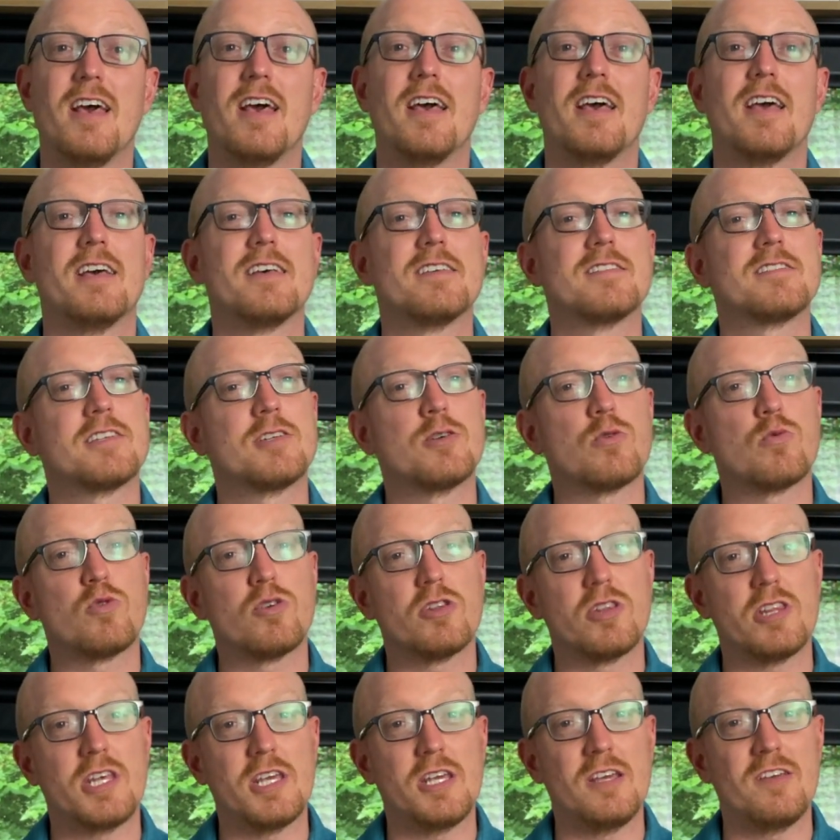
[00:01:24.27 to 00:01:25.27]
is to
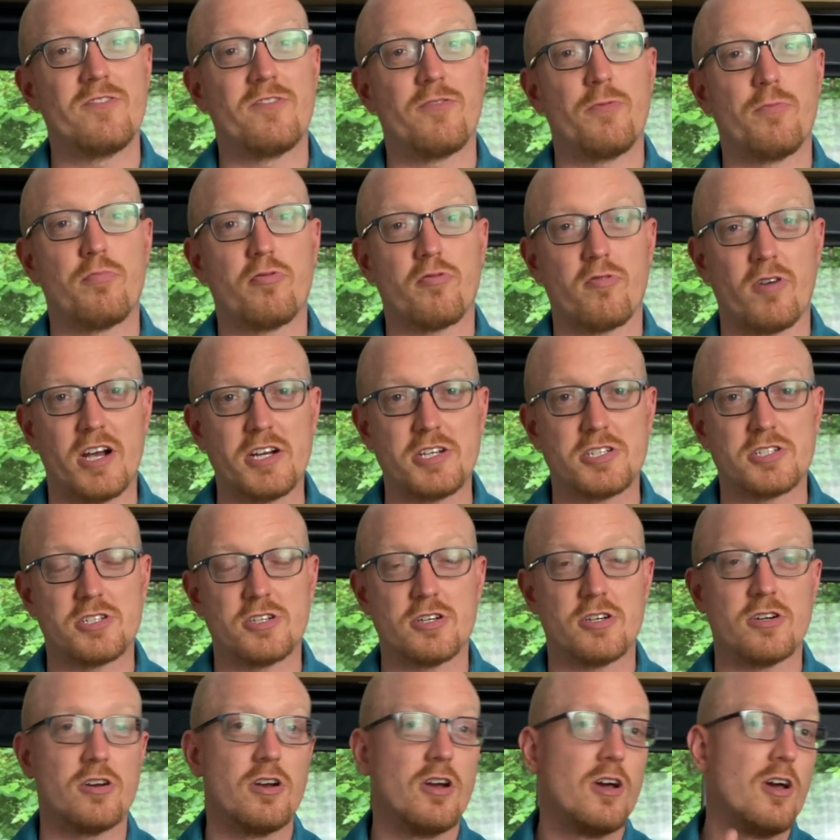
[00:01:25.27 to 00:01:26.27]
relieve
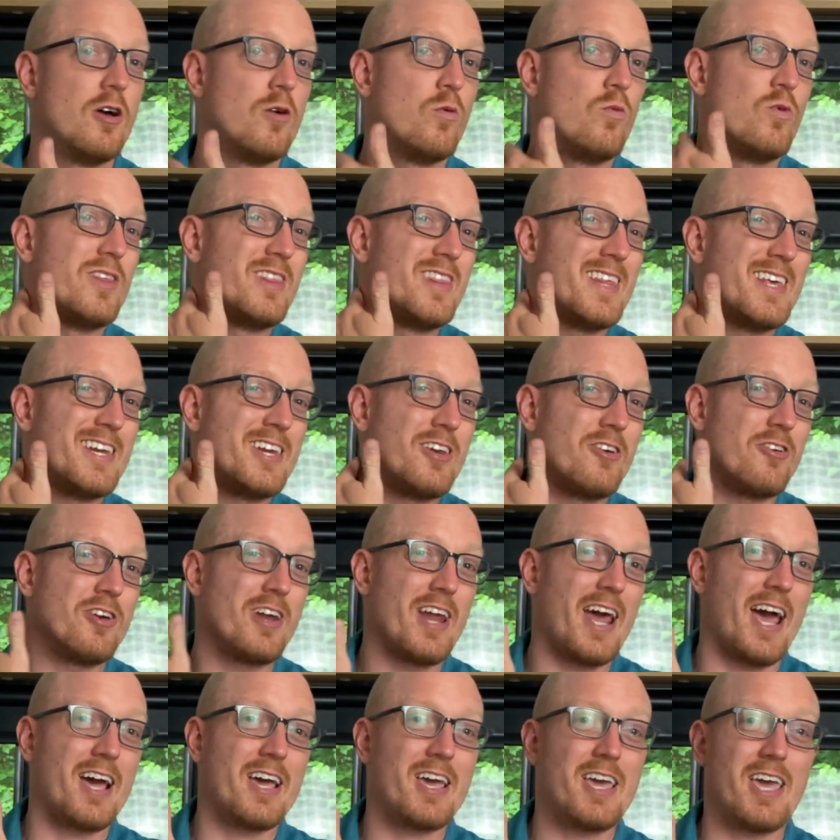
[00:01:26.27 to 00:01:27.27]
pressure within your
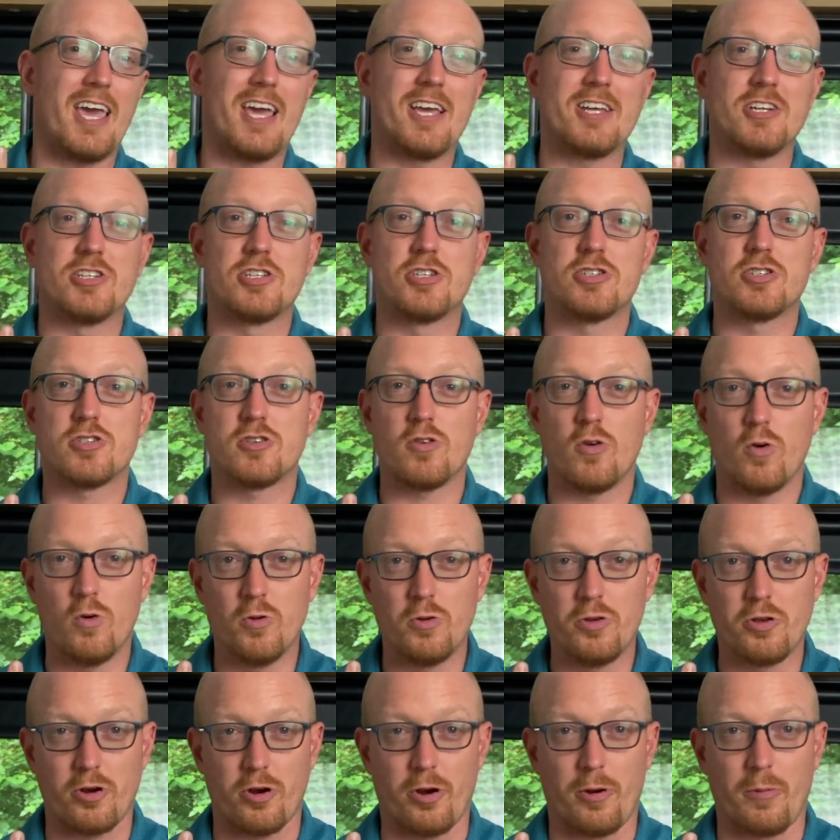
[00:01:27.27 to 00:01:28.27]
neck and
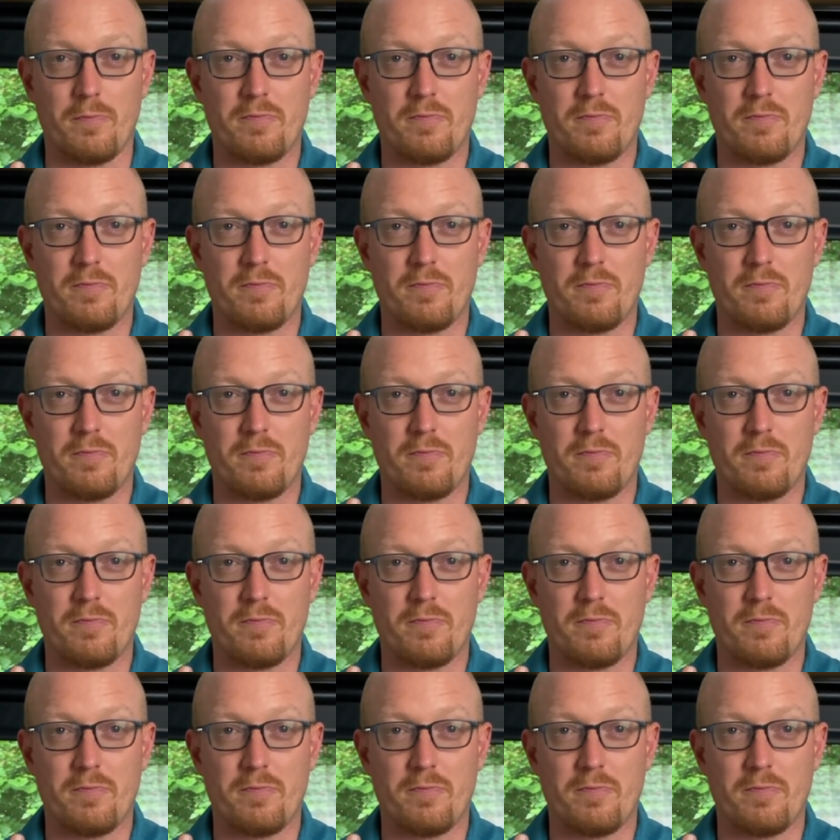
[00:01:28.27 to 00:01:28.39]
shoulder.